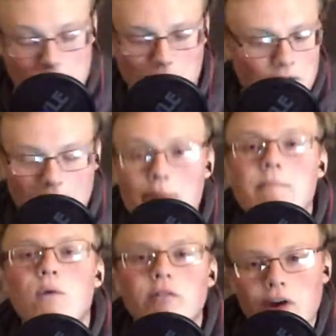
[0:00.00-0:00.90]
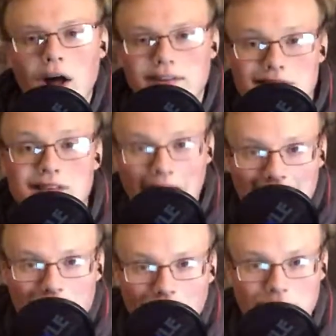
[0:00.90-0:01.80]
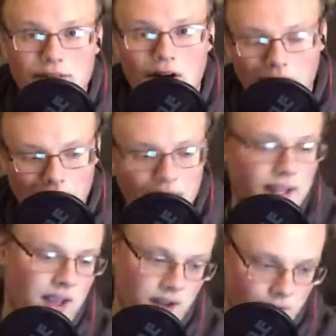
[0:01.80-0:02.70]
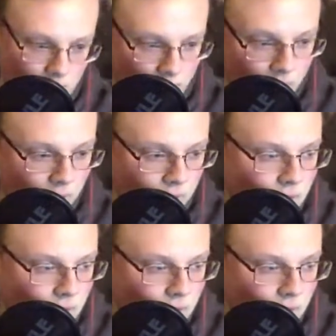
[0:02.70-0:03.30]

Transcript: Anyway, okay, moving on. Staying on target here.